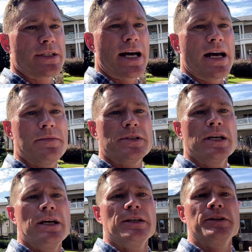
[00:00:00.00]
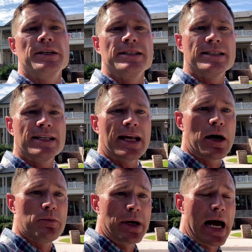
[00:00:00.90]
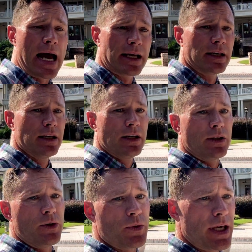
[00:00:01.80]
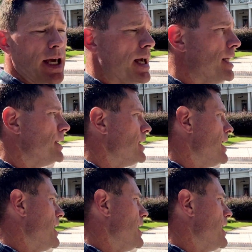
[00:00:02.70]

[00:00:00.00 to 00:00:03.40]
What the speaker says: times. You can sit out back. You can